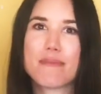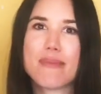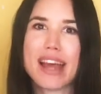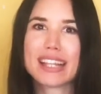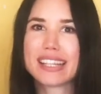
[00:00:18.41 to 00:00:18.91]

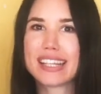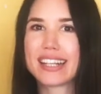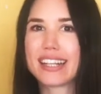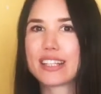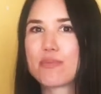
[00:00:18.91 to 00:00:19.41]

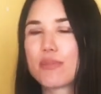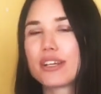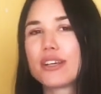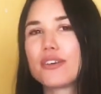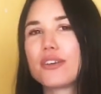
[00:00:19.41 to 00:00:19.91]
medicine that is
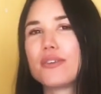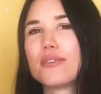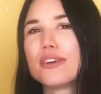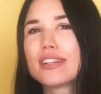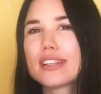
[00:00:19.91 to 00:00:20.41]
bringing
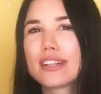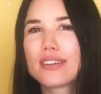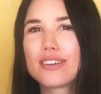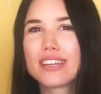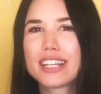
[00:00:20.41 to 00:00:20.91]
universal
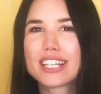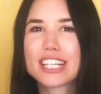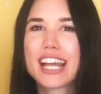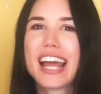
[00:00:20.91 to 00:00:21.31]
knowledge